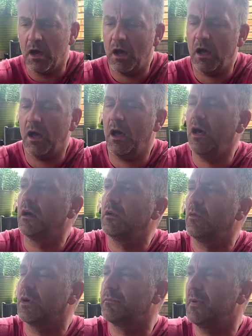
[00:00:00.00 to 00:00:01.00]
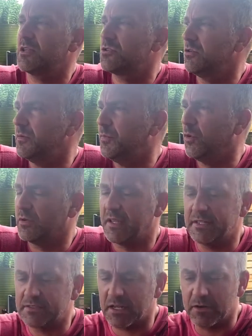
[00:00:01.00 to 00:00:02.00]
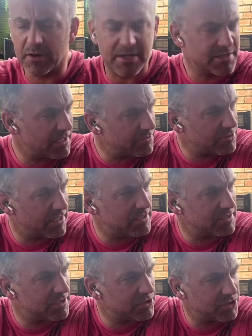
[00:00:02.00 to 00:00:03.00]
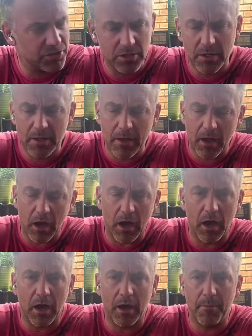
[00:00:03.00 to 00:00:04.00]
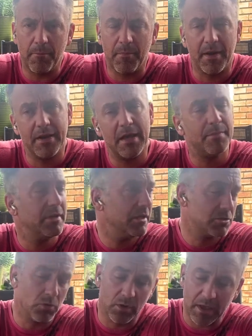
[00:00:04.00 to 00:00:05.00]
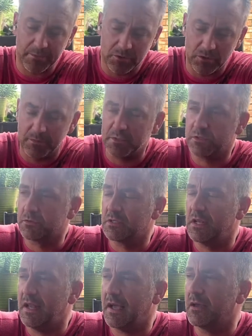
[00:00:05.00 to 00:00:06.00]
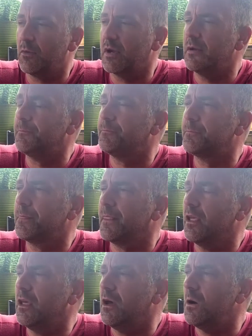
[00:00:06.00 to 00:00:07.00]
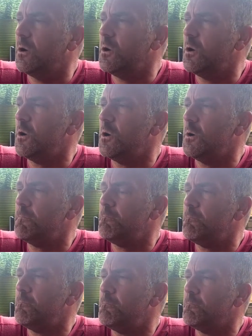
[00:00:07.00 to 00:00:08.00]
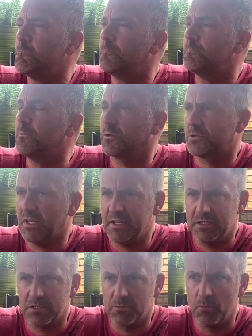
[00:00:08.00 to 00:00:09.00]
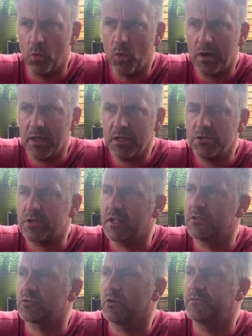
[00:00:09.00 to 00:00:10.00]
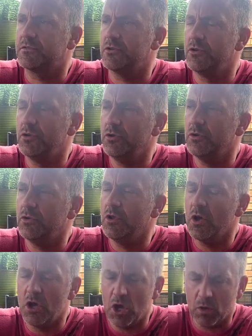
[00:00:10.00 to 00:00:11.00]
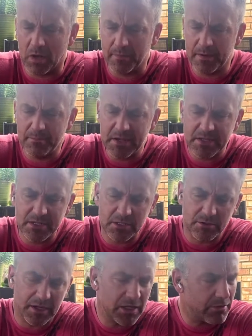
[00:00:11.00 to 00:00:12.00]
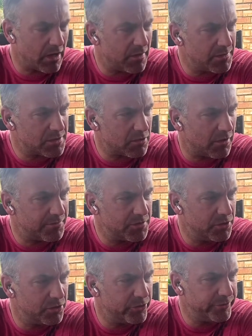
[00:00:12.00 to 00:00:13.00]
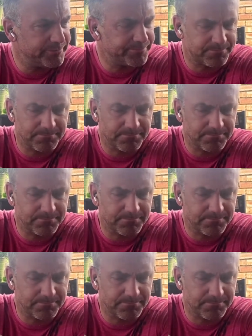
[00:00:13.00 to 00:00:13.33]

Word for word: Uh, what much to report? Yesterday, great t- training session. Um, my neighbor next door came to join me, so it was a lucky one um, not training this morning, training this afternoon. Quite a bit of meetings running around this afternoon,